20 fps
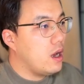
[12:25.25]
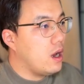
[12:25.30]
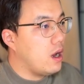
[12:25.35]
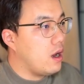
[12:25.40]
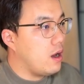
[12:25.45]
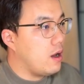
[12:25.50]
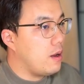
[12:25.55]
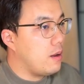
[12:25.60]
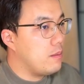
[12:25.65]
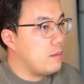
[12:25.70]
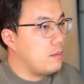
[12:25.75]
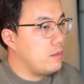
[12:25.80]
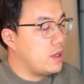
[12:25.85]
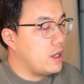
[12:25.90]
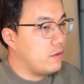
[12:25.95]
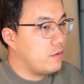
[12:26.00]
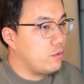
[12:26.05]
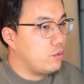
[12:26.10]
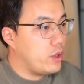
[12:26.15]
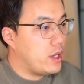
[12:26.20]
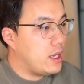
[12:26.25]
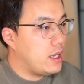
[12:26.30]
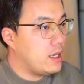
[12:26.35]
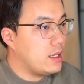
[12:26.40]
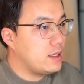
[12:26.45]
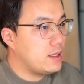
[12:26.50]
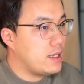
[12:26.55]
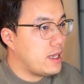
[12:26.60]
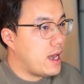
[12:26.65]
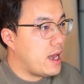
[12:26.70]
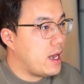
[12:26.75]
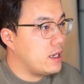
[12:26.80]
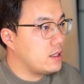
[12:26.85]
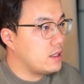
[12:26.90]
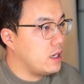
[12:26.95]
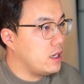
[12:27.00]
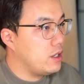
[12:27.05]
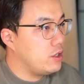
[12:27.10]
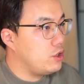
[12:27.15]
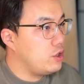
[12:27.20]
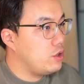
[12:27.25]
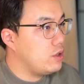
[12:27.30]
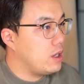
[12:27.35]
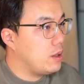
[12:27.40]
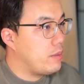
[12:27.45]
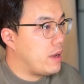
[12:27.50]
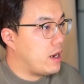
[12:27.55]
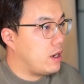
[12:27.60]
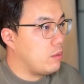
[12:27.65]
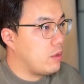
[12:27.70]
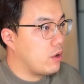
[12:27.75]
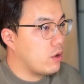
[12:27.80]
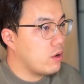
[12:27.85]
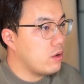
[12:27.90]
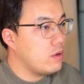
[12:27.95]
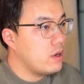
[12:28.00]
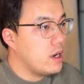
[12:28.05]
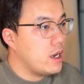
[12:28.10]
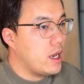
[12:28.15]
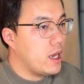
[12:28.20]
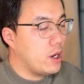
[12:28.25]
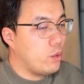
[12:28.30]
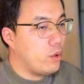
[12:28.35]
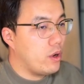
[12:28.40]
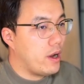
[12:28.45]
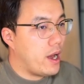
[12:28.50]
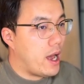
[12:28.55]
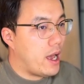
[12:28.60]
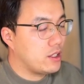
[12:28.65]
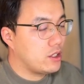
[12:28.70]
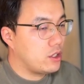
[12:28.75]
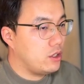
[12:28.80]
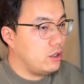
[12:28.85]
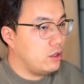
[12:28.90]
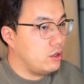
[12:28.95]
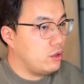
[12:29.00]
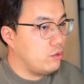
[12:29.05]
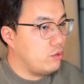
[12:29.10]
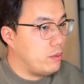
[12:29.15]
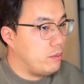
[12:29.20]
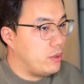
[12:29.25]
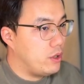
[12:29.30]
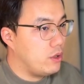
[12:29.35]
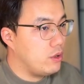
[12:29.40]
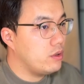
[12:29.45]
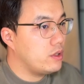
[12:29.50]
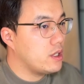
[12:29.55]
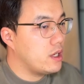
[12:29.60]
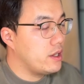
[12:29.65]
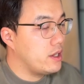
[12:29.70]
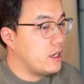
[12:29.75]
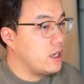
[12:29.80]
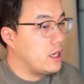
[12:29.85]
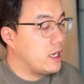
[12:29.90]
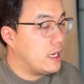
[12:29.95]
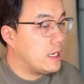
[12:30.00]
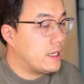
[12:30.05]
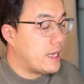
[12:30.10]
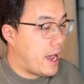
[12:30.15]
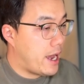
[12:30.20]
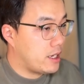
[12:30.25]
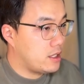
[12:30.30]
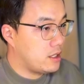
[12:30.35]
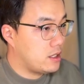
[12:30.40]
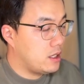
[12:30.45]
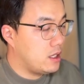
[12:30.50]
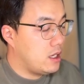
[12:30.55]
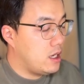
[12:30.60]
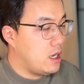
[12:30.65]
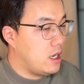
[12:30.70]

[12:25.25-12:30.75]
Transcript: Um, if we set a new embedding motor, it will ask you to rebuild the index.